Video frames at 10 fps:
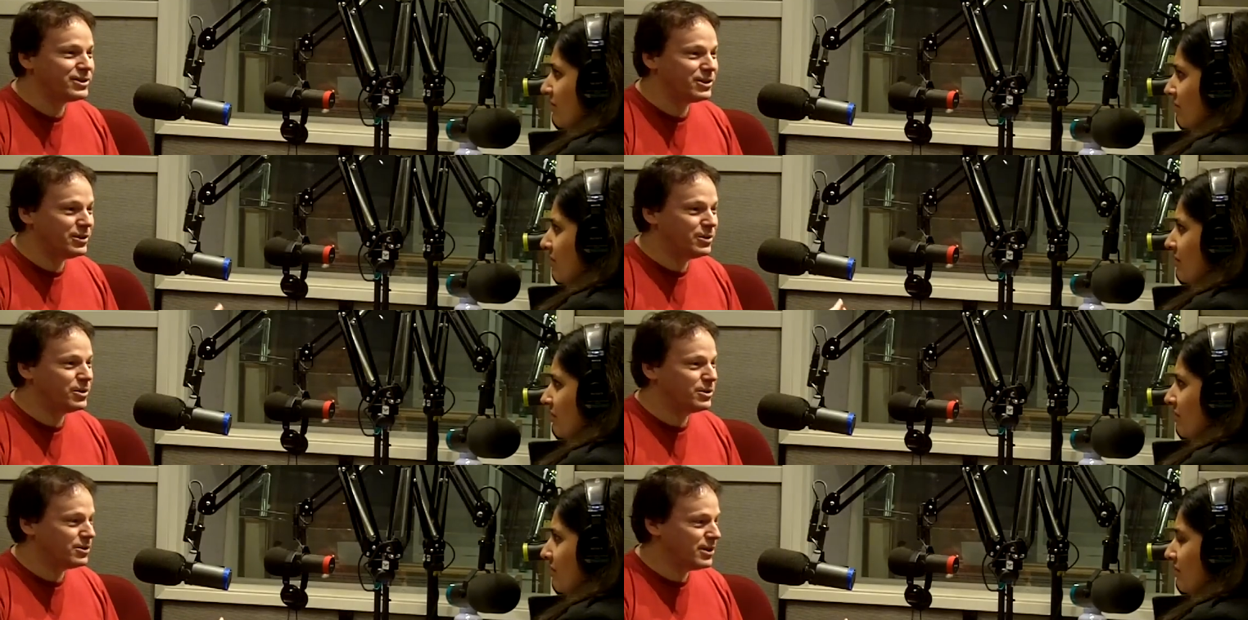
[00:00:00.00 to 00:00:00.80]
Speaker 1: Asia
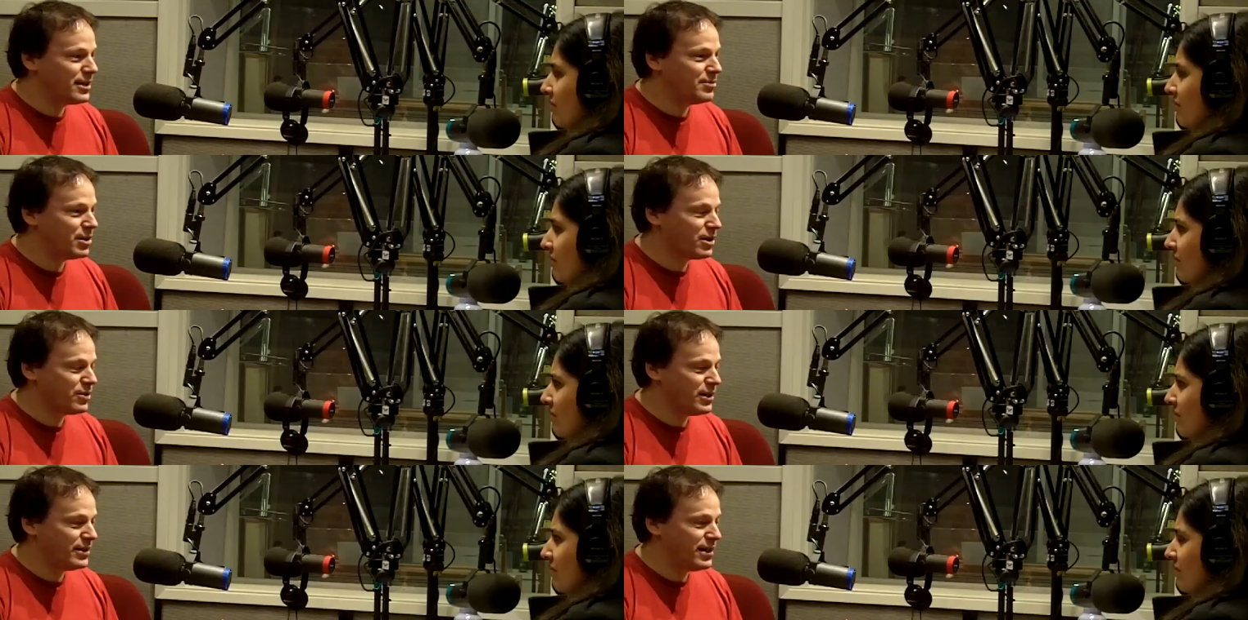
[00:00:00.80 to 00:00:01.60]
or Latin
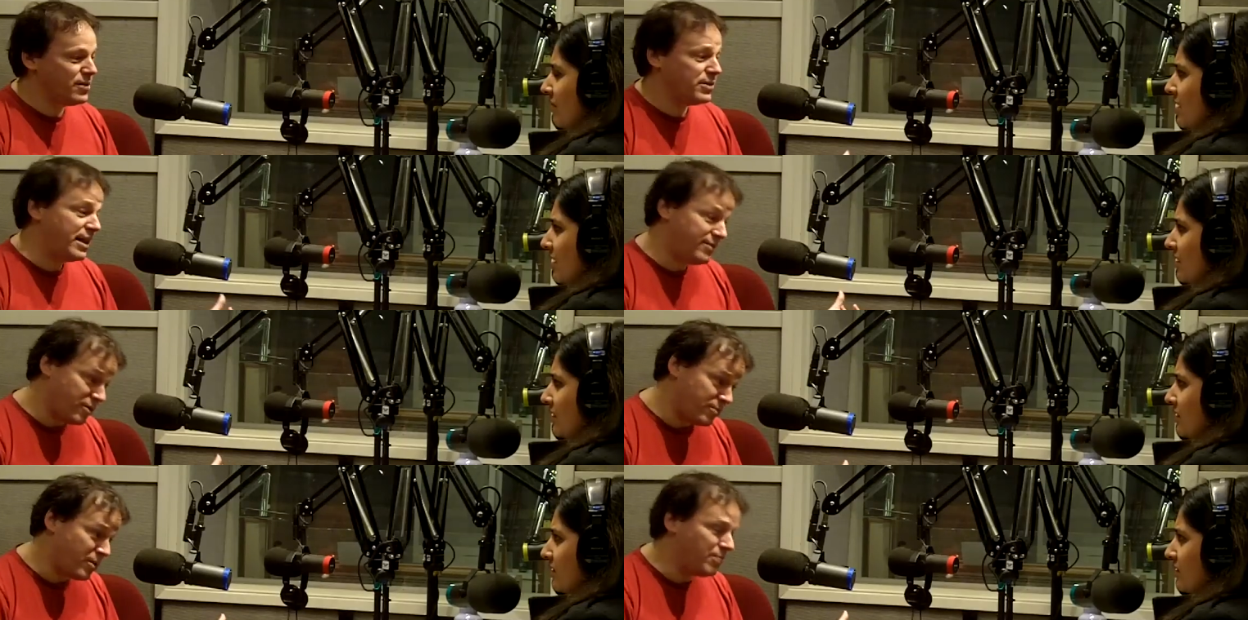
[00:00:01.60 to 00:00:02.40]
America right now. They have
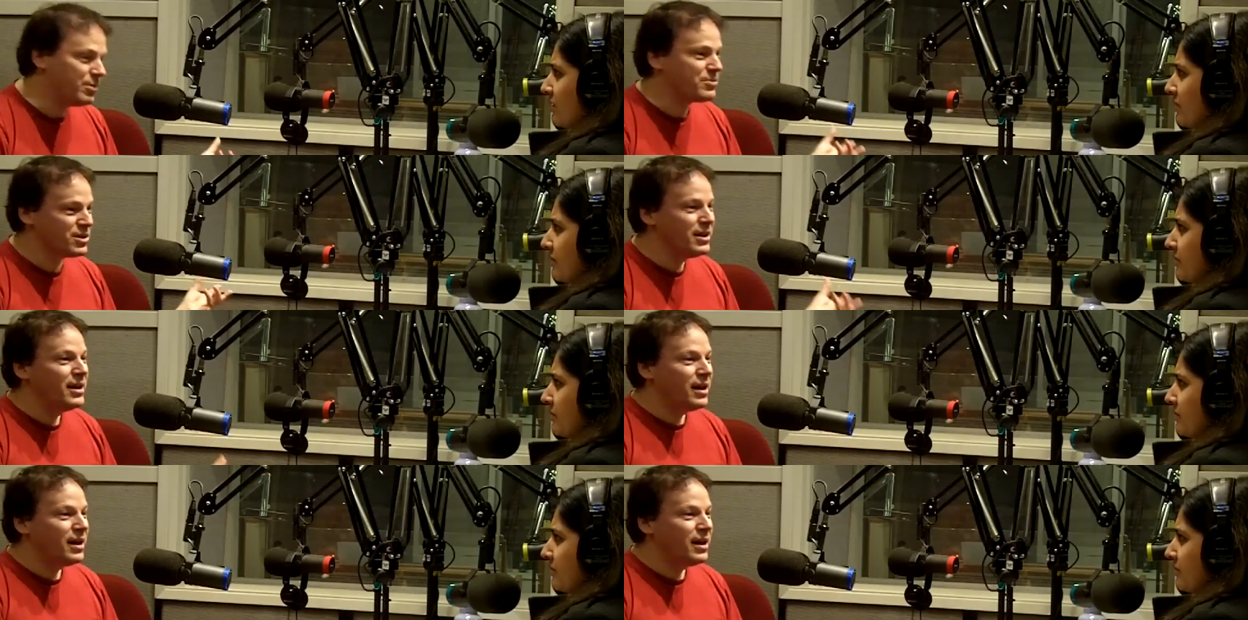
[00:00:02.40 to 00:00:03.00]
other problems.